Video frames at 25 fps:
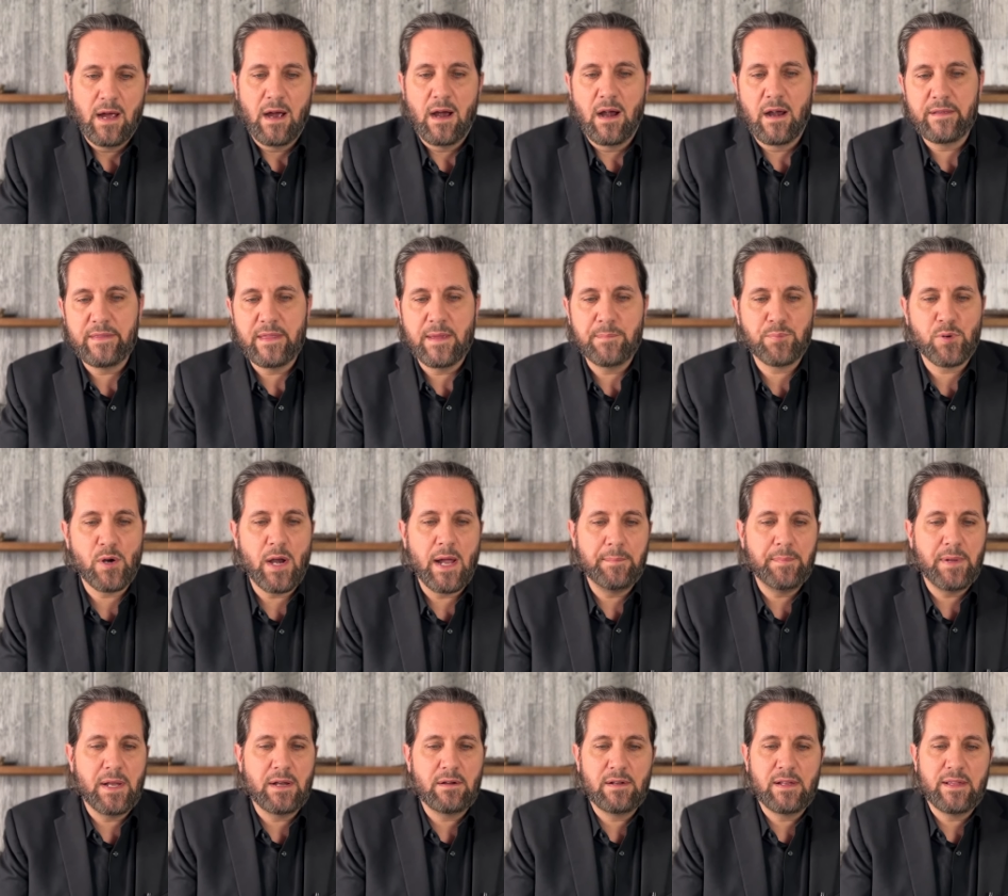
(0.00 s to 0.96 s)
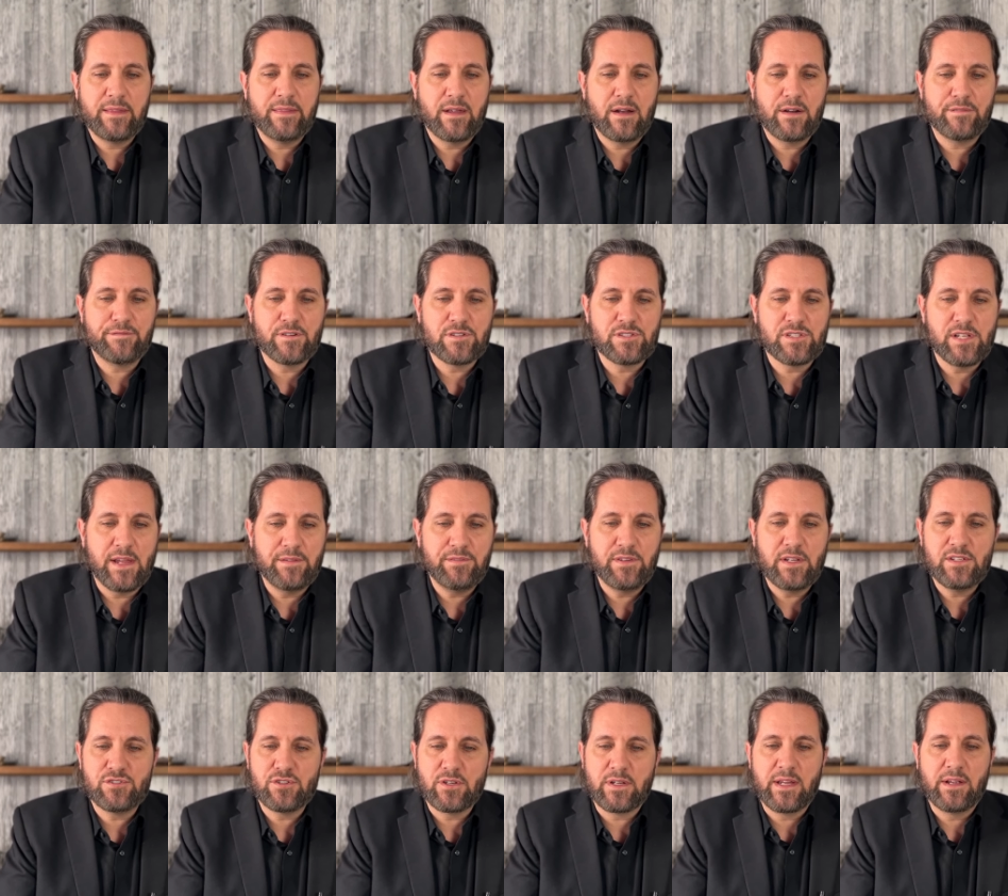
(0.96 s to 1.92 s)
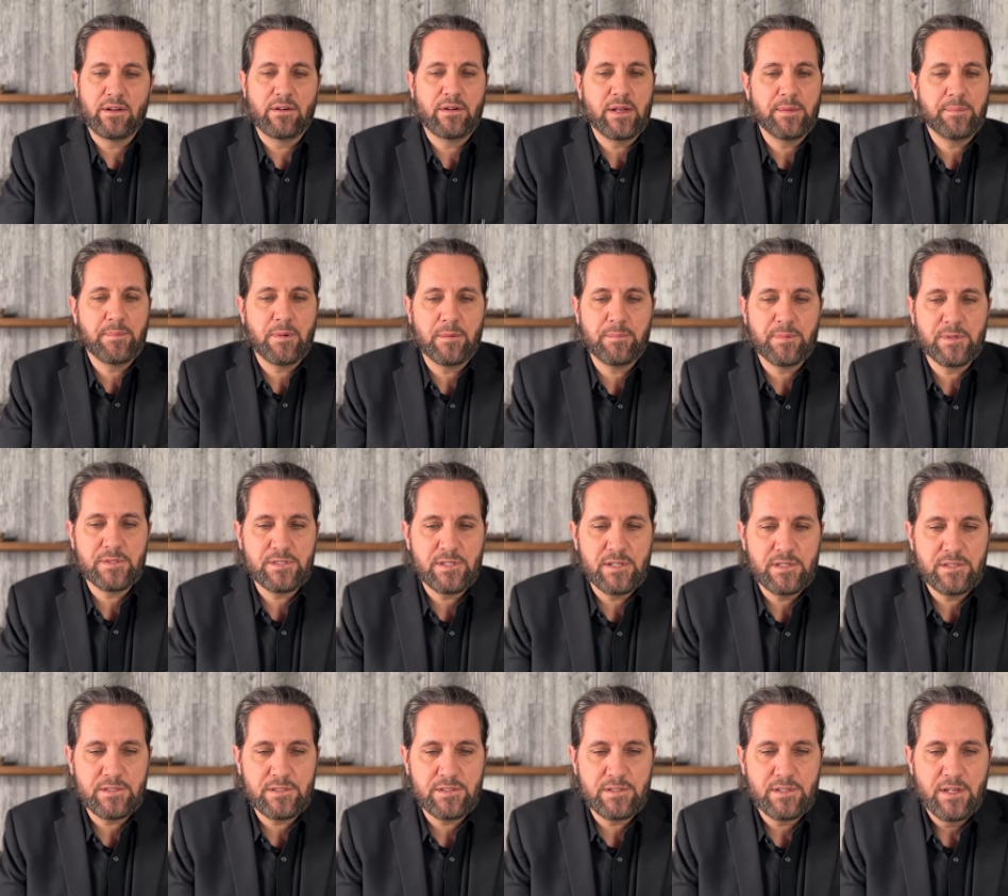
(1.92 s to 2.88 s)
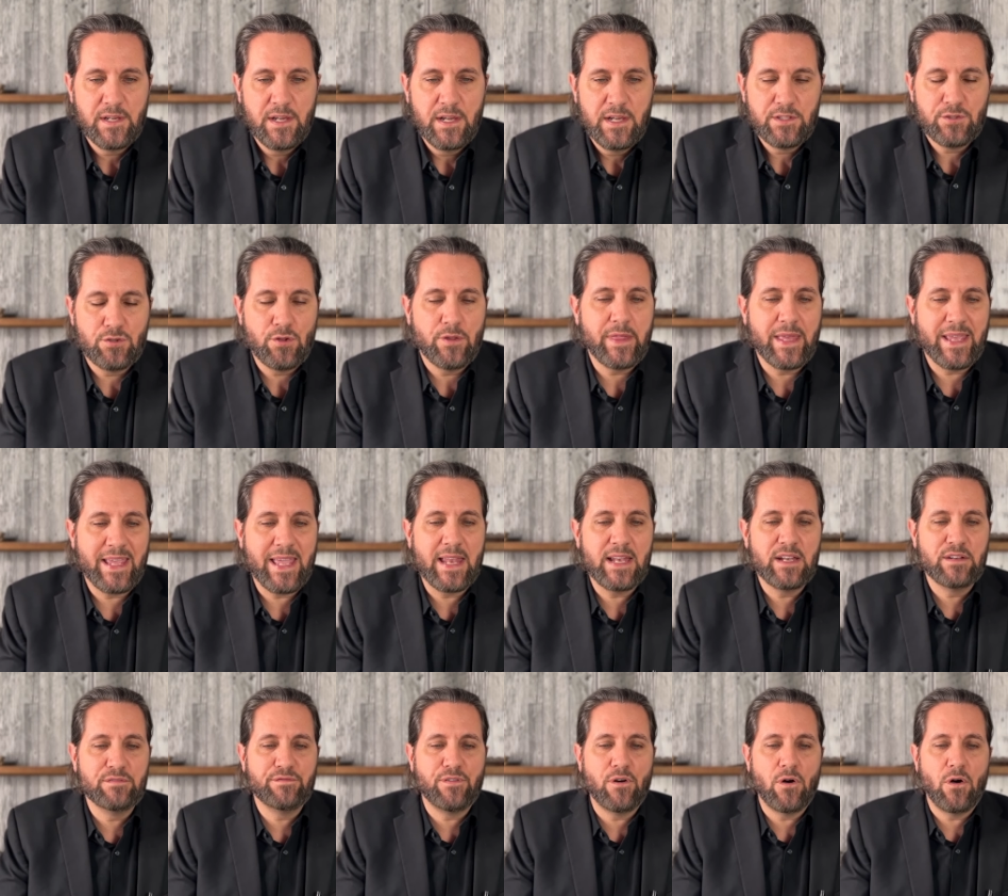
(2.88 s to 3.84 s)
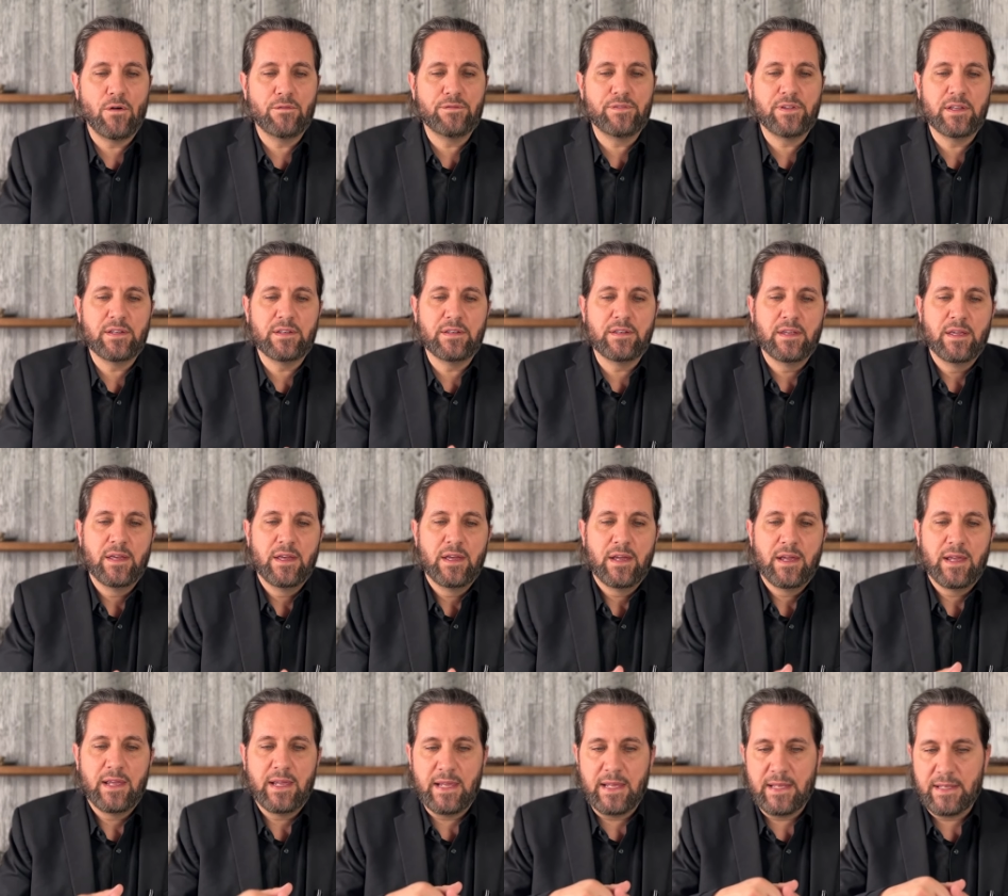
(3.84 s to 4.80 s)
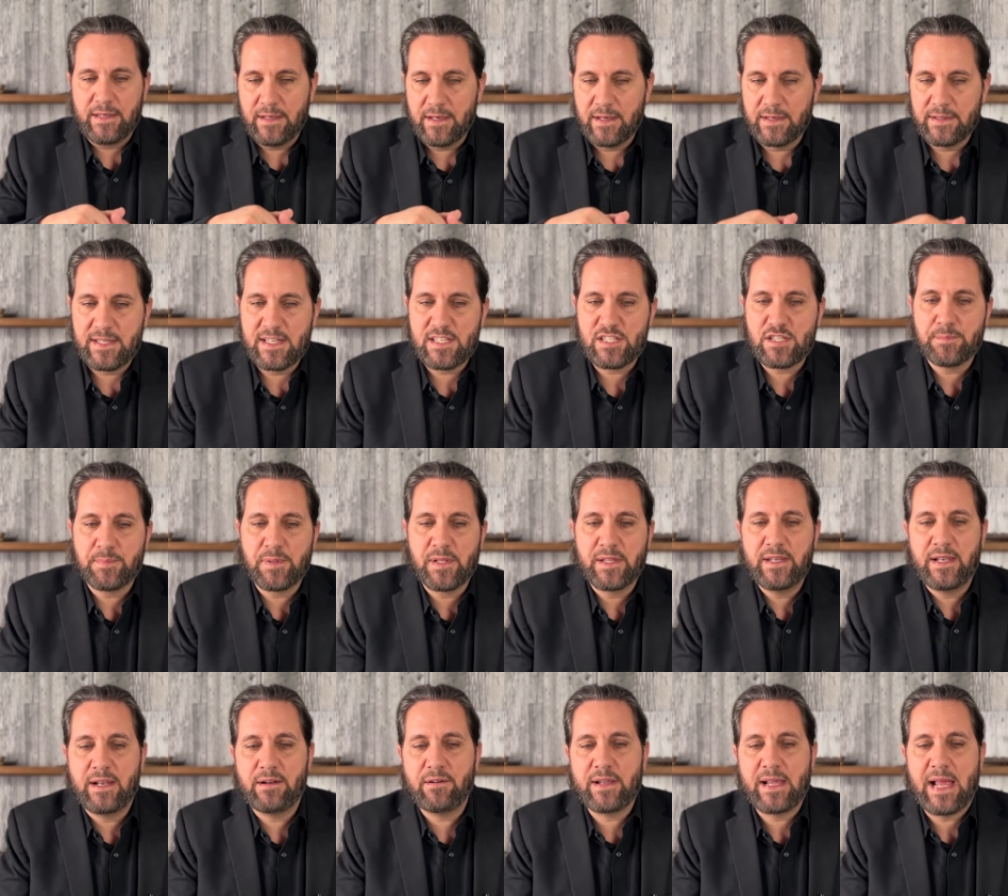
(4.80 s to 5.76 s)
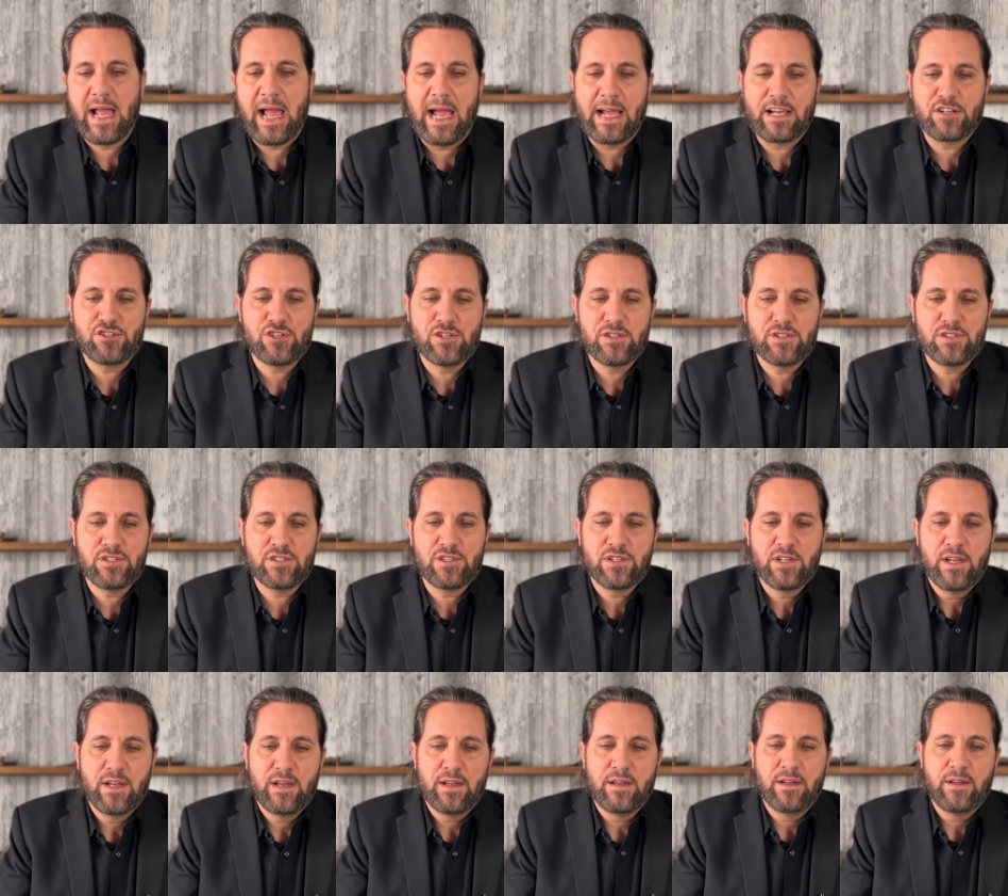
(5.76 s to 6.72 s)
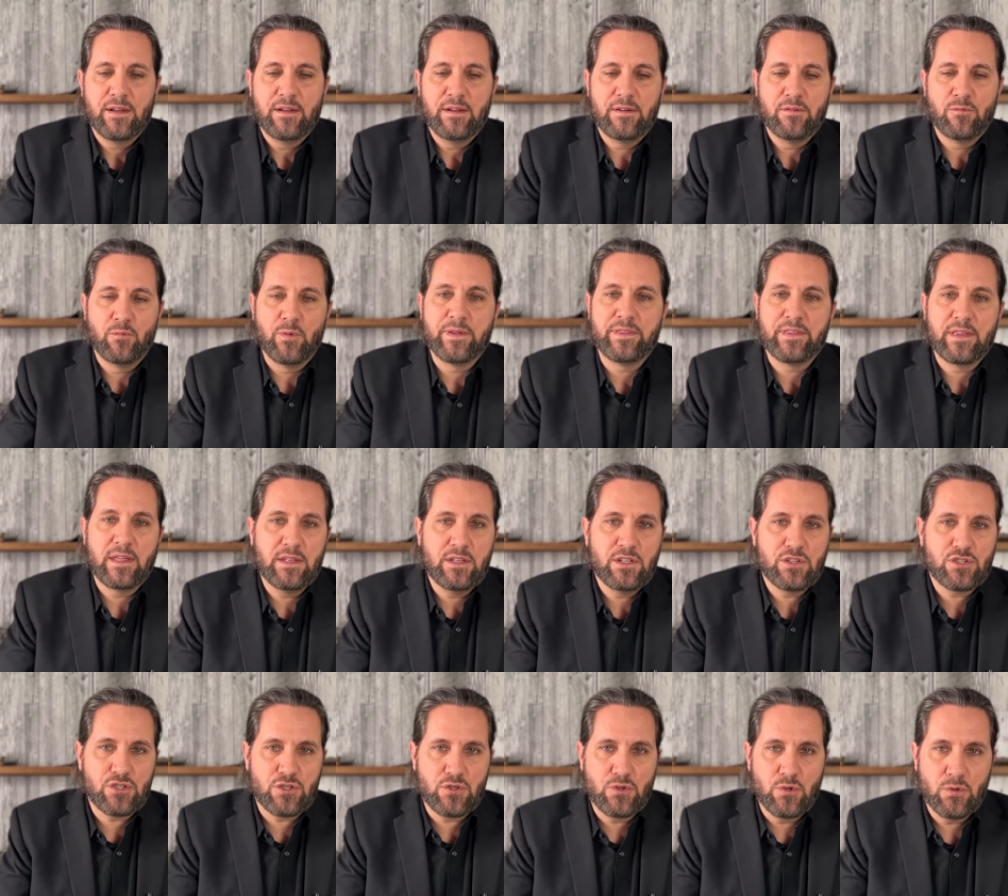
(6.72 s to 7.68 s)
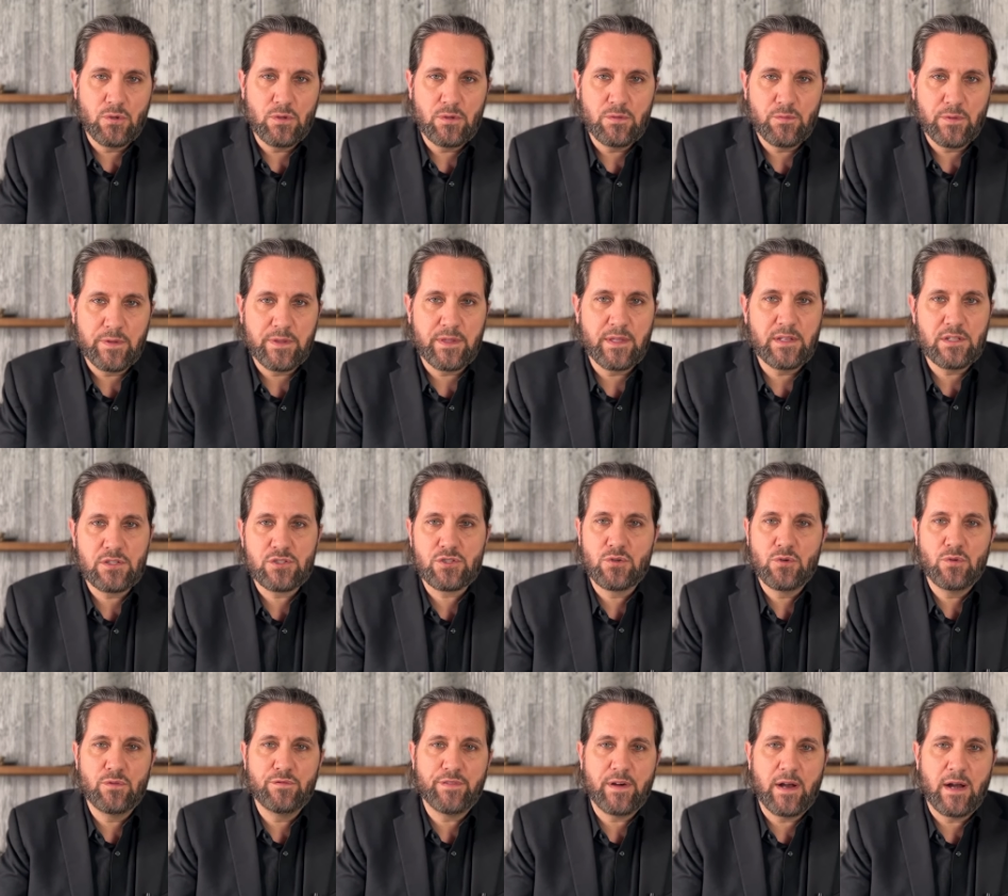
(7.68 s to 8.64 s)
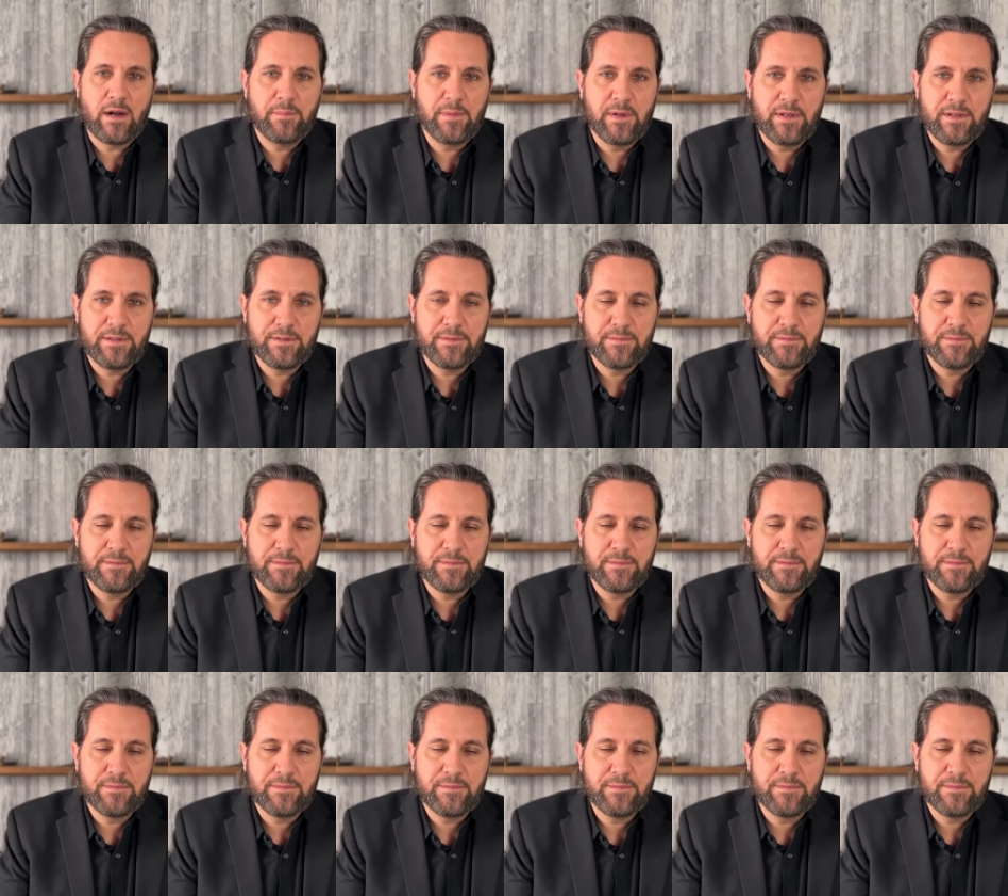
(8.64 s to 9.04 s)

Are they primarily there for safety and security purposes? Do they get involved in, in uh, disciplinary actions within the school, within the school environment?